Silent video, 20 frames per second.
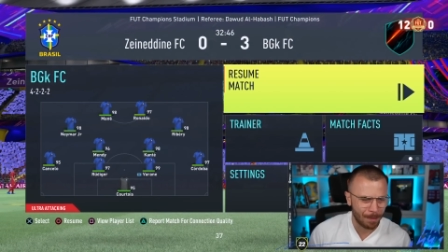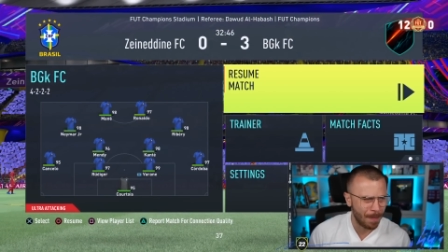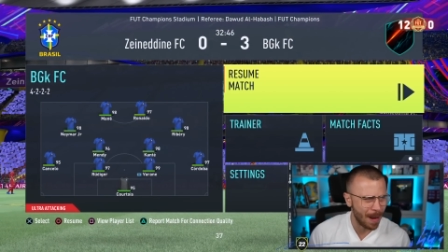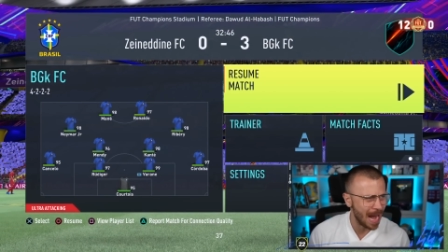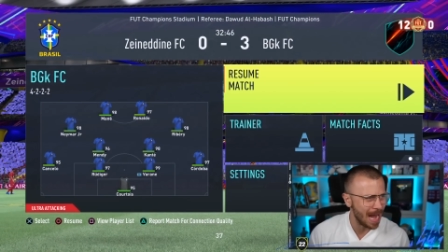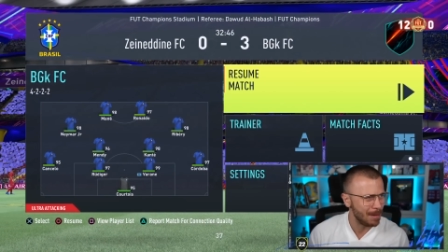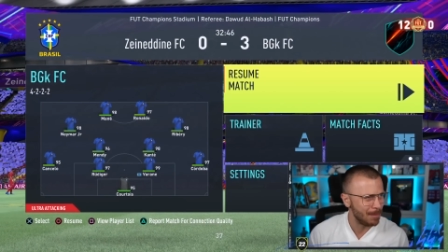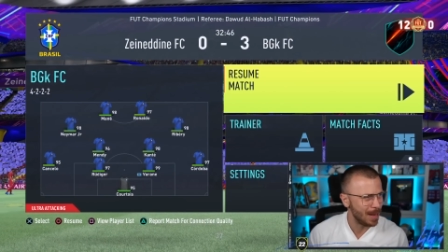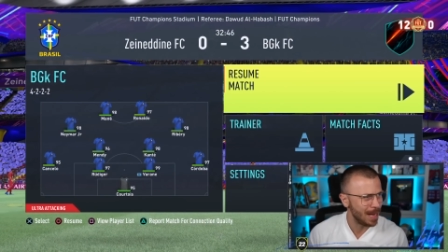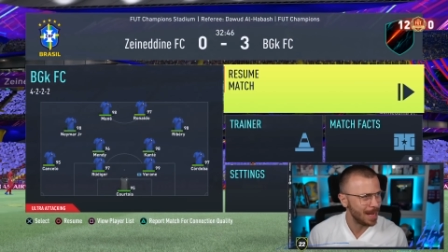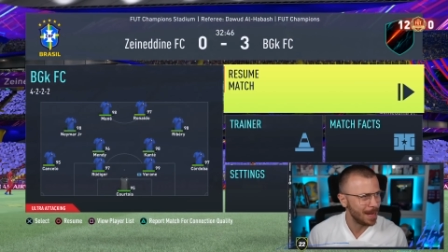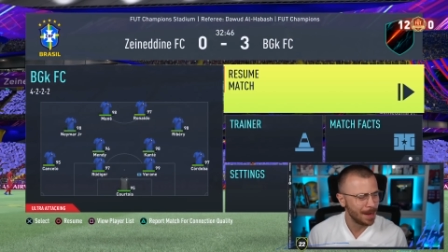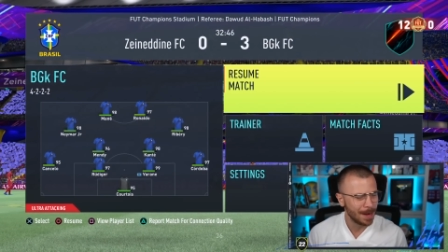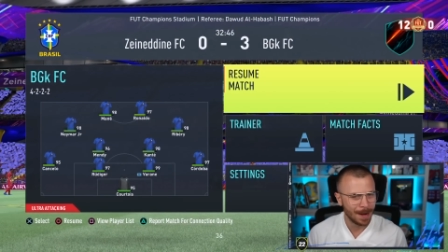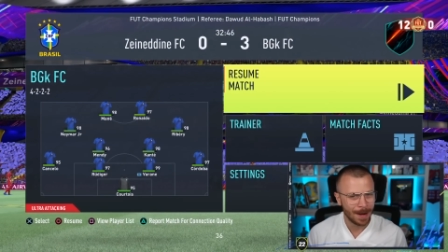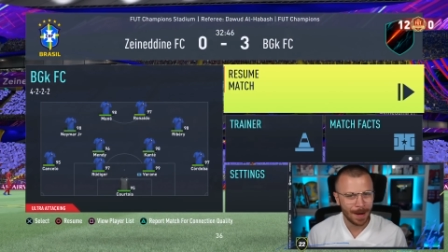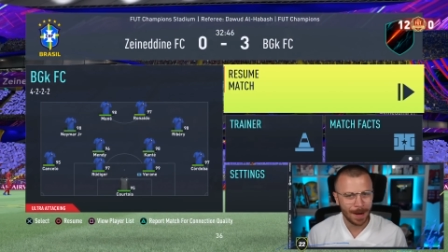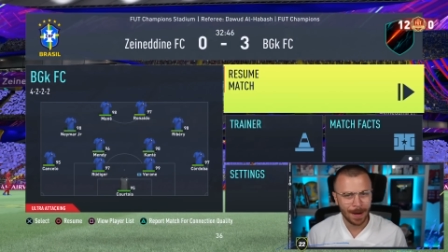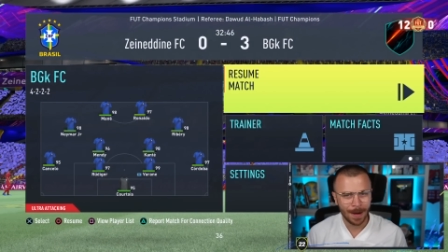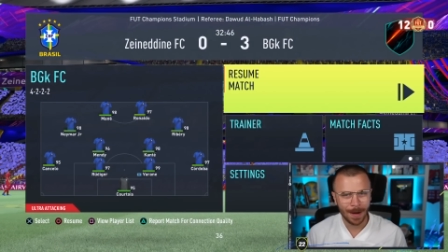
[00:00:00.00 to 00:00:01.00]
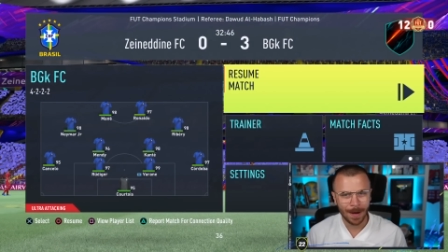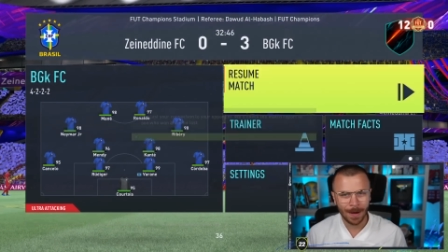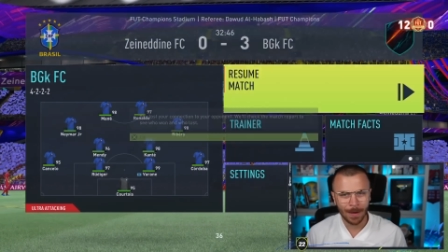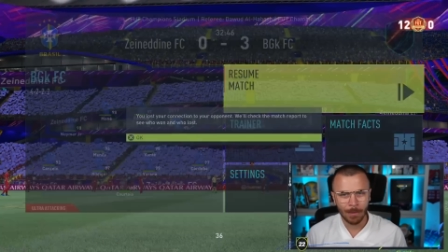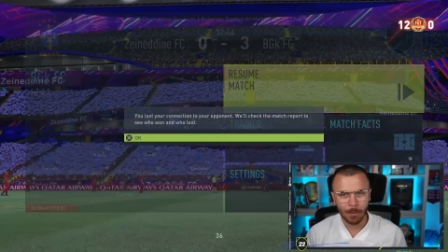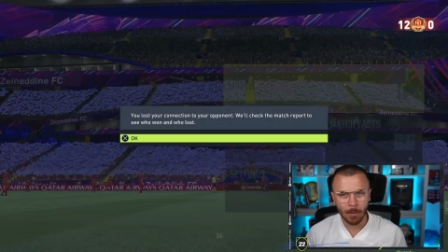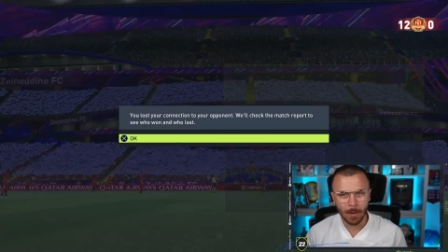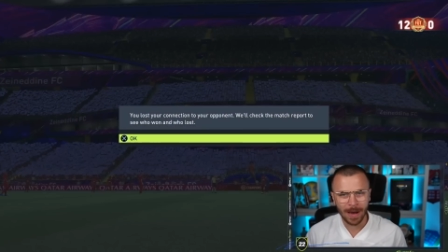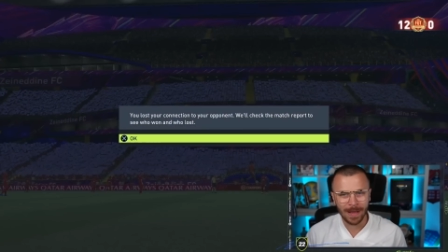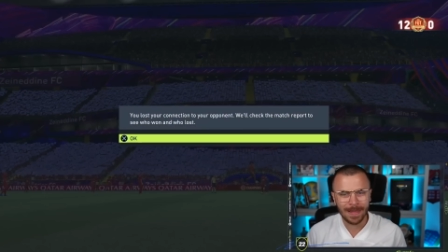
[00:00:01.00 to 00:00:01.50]
baby!
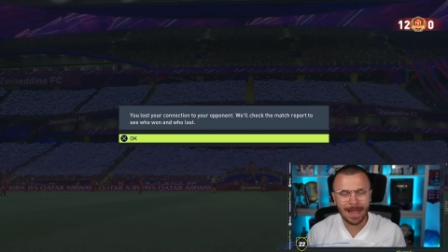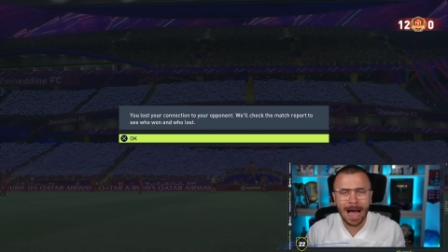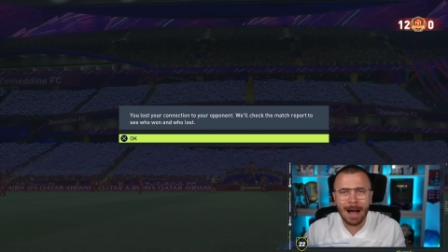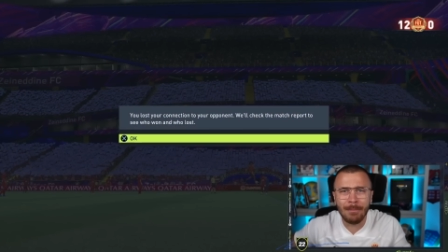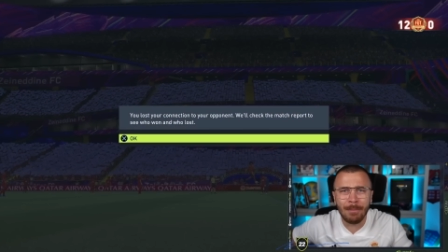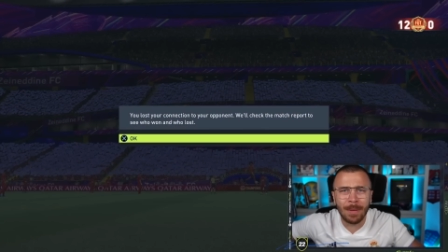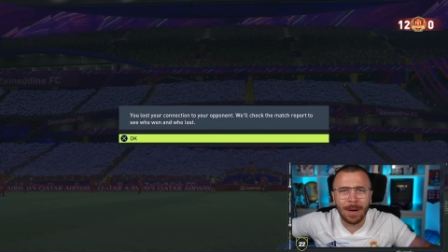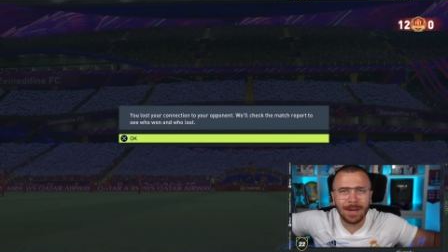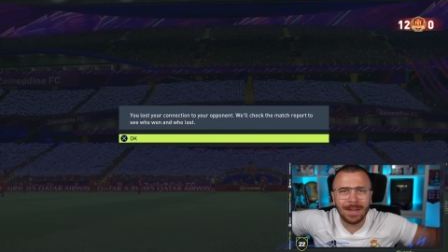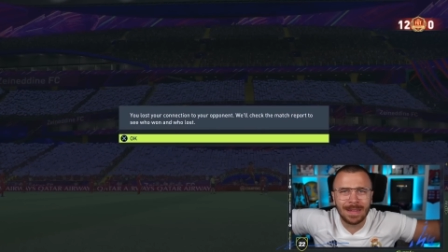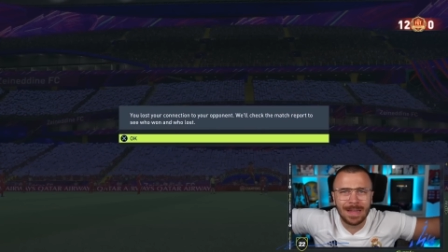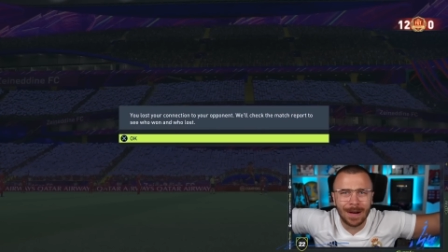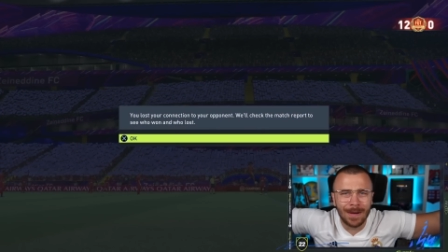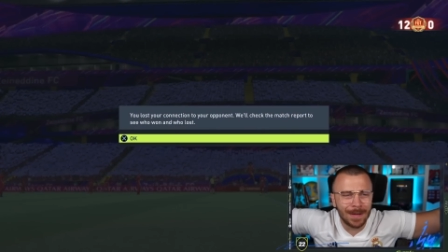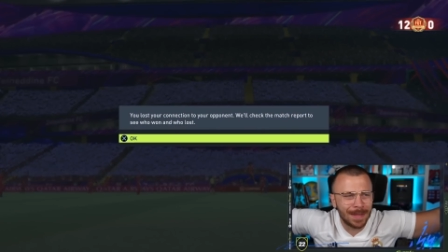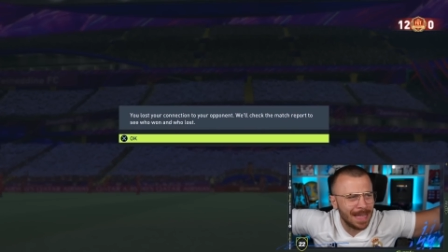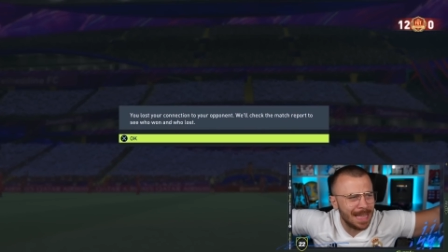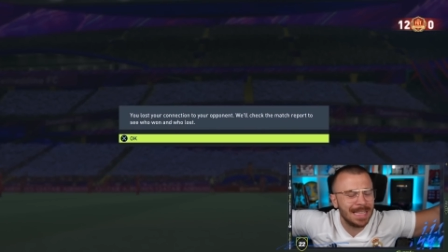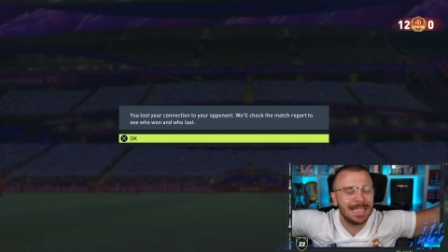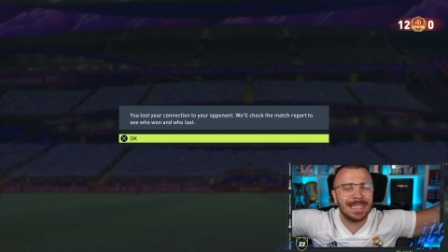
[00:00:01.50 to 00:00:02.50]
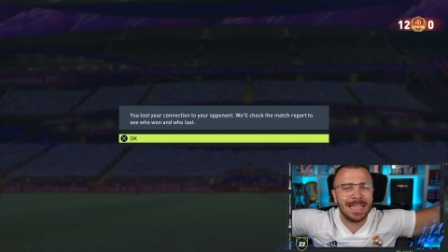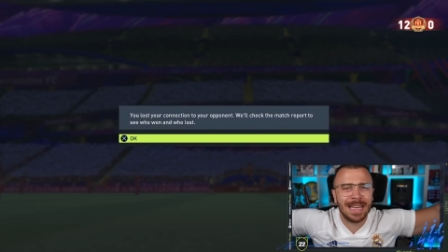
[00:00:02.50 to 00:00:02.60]
We number 13